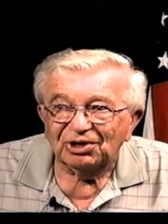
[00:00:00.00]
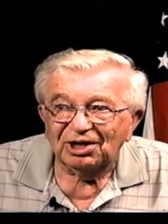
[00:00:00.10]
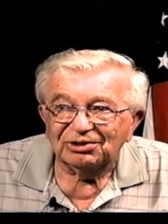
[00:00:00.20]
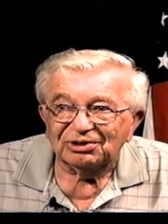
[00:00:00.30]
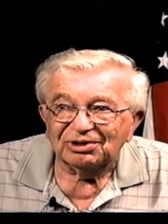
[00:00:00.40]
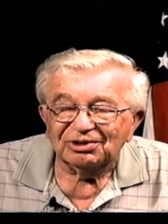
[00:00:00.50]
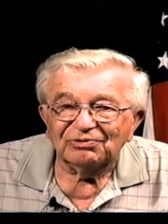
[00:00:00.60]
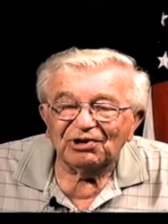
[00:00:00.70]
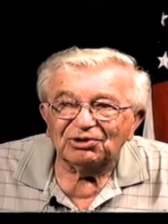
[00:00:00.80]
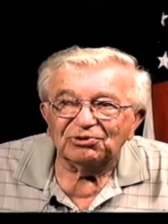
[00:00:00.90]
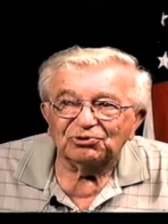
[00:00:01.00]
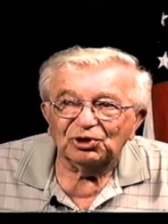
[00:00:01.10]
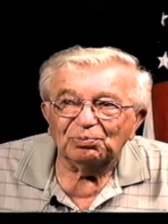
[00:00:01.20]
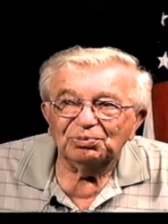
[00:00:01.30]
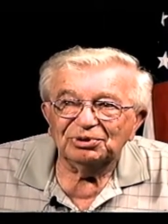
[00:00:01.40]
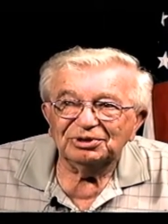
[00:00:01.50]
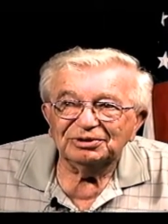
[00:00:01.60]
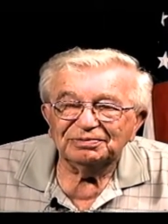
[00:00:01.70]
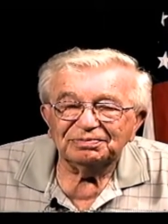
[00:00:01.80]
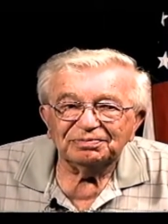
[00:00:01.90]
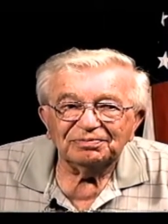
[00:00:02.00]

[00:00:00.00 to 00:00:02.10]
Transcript: at Fighter Strip, and